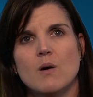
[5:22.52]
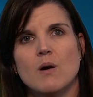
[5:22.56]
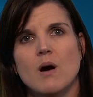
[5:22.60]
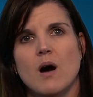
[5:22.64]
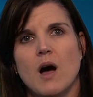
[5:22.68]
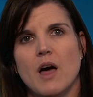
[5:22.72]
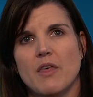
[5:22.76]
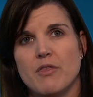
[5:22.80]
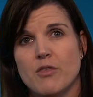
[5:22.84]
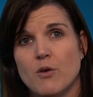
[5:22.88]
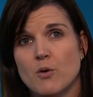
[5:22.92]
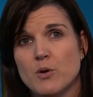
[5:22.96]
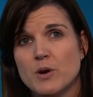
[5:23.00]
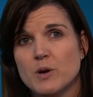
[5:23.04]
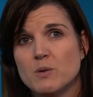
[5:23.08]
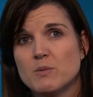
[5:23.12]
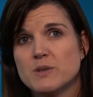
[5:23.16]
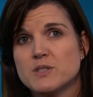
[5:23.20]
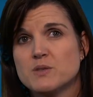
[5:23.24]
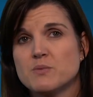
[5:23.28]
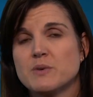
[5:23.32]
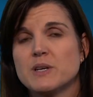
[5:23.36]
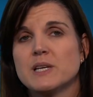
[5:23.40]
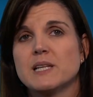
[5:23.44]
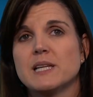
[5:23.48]
I thought it
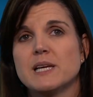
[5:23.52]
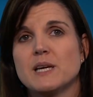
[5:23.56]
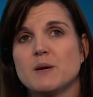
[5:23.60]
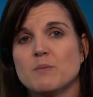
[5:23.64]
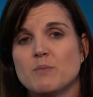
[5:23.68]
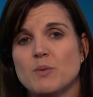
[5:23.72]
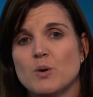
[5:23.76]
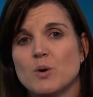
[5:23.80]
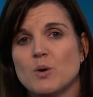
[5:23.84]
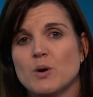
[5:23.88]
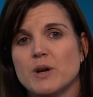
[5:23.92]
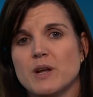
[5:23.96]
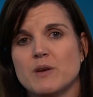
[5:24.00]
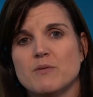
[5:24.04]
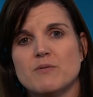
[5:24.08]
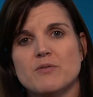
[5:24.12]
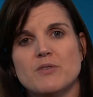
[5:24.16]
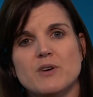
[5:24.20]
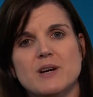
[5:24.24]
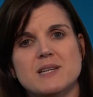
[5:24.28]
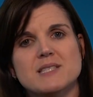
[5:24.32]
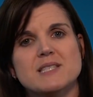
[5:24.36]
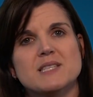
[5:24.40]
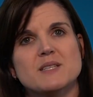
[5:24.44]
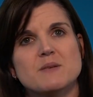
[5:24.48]
was really important
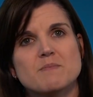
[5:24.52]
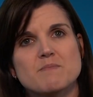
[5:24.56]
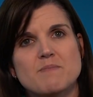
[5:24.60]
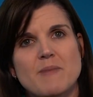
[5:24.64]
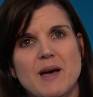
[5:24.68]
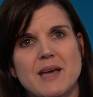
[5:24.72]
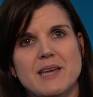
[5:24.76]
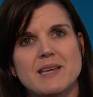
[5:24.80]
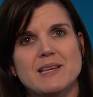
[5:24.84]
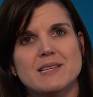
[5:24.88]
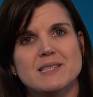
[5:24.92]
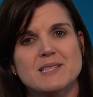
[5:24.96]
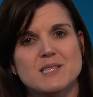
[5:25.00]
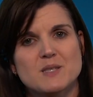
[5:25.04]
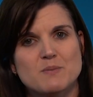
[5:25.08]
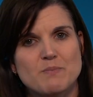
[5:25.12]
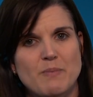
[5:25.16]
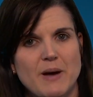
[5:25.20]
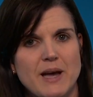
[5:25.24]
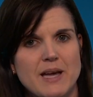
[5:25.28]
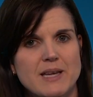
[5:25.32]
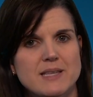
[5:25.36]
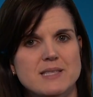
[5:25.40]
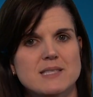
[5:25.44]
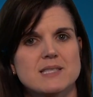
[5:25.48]
for us to make
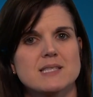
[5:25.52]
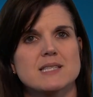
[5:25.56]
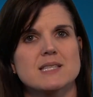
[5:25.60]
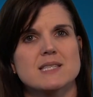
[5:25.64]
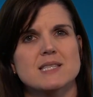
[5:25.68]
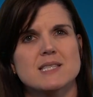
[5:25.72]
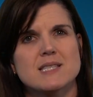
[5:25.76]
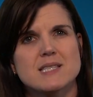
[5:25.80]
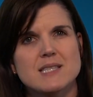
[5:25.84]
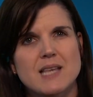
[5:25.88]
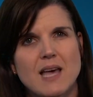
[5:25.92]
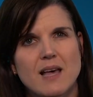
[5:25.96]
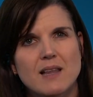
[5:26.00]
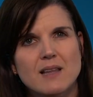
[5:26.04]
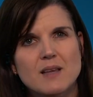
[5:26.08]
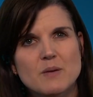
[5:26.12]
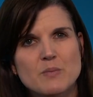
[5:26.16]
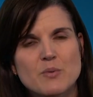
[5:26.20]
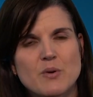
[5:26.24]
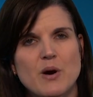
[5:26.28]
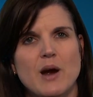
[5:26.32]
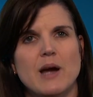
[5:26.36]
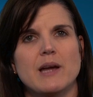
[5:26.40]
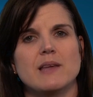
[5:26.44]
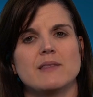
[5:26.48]
space to
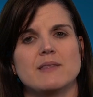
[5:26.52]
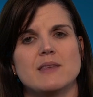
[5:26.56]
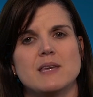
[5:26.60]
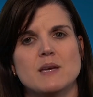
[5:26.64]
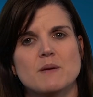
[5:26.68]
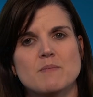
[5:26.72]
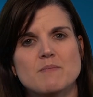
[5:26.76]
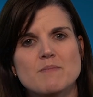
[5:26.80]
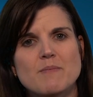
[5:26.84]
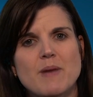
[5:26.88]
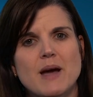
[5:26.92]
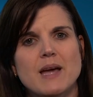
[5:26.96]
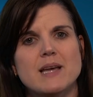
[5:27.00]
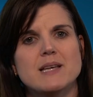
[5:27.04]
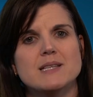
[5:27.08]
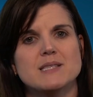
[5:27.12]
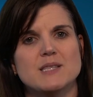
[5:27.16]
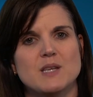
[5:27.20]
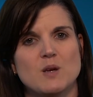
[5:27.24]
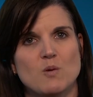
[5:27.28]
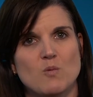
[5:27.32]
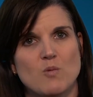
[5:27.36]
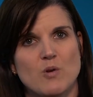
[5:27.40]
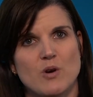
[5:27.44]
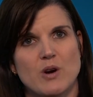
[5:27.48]
celebrate the
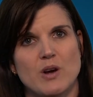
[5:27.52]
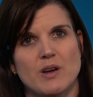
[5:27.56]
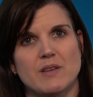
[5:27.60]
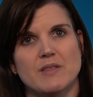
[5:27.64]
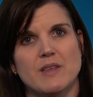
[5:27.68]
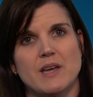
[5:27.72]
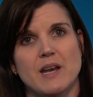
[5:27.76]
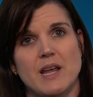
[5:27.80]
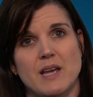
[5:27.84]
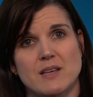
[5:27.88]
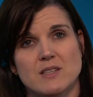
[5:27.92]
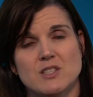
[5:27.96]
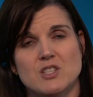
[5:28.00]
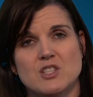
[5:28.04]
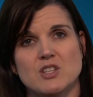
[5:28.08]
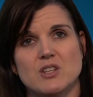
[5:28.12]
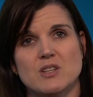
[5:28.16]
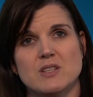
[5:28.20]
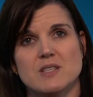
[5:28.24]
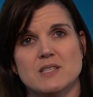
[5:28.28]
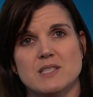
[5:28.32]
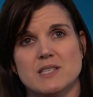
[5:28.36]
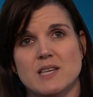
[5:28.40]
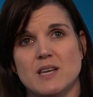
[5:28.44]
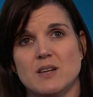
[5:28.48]
amazing work that our
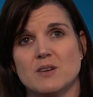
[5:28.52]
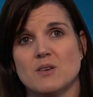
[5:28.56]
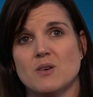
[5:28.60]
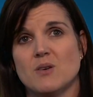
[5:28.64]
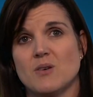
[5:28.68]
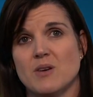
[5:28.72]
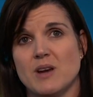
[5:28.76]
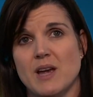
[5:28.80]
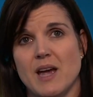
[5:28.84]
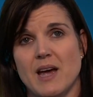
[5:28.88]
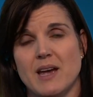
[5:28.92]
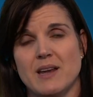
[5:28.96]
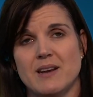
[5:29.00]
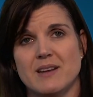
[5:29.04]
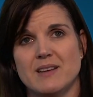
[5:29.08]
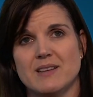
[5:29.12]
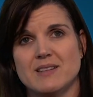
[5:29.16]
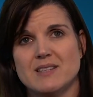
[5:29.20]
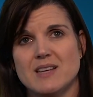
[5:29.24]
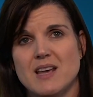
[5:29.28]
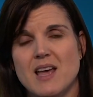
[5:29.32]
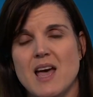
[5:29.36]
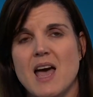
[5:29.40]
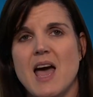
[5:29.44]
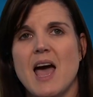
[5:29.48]
students had created,
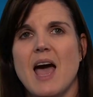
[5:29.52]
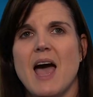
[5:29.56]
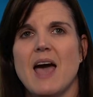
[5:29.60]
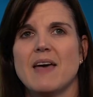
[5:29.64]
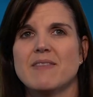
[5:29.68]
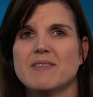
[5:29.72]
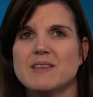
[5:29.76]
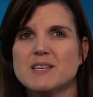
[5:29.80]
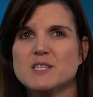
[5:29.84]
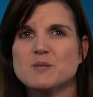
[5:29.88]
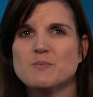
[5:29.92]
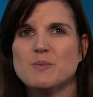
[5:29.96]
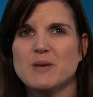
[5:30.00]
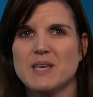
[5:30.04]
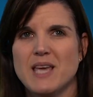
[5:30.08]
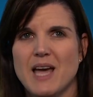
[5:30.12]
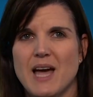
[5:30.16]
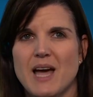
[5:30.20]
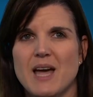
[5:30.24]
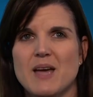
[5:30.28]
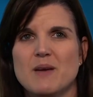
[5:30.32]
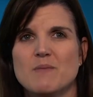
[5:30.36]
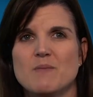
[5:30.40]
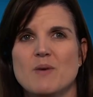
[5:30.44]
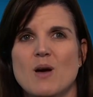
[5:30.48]
and this
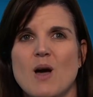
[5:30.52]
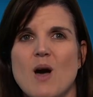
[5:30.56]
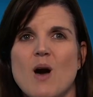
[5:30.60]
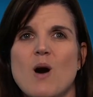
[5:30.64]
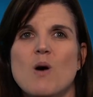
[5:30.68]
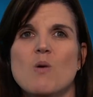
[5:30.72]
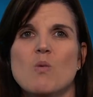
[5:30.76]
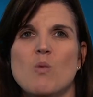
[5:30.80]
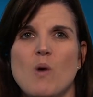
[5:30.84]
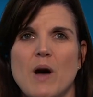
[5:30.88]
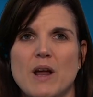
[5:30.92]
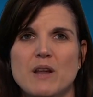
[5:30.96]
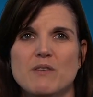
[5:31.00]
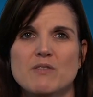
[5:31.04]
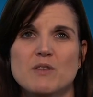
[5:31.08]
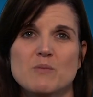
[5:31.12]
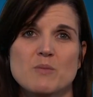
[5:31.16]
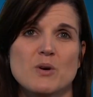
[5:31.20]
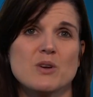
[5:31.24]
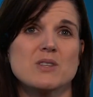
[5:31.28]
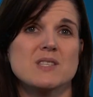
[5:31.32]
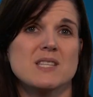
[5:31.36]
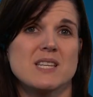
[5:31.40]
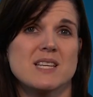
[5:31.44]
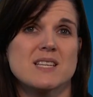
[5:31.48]
became one of the
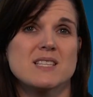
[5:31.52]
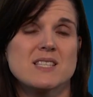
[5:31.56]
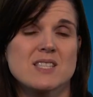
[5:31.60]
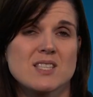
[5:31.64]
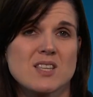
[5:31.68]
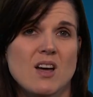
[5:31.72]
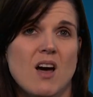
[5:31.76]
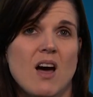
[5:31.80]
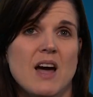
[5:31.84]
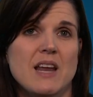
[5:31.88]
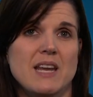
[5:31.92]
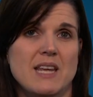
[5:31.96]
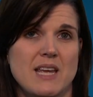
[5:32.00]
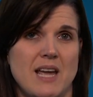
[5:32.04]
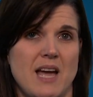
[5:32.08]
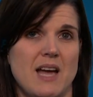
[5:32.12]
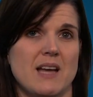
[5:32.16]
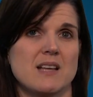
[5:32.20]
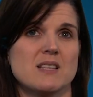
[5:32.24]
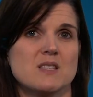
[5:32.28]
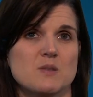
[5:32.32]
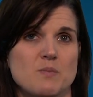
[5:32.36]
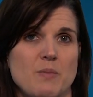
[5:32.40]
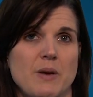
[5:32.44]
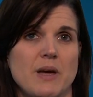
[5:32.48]
most exciting
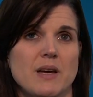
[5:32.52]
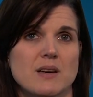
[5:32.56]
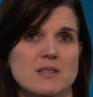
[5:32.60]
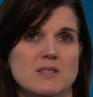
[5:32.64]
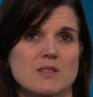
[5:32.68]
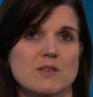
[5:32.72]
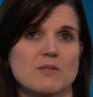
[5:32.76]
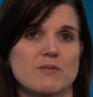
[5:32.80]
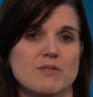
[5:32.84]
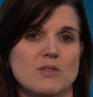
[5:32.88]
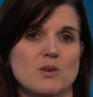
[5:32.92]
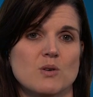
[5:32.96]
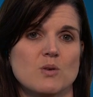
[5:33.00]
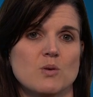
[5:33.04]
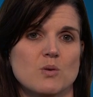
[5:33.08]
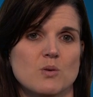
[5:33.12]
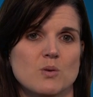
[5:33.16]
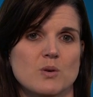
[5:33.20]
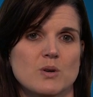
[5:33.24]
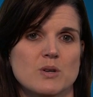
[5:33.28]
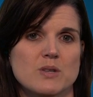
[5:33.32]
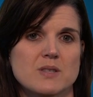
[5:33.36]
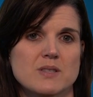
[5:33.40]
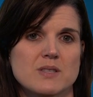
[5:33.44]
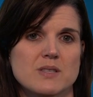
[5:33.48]
aspects of the
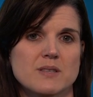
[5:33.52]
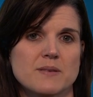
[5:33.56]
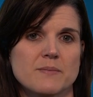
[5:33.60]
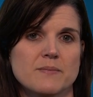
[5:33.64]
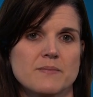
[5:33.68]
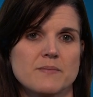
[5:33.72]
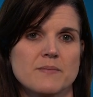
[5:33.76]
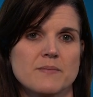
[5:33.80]
course.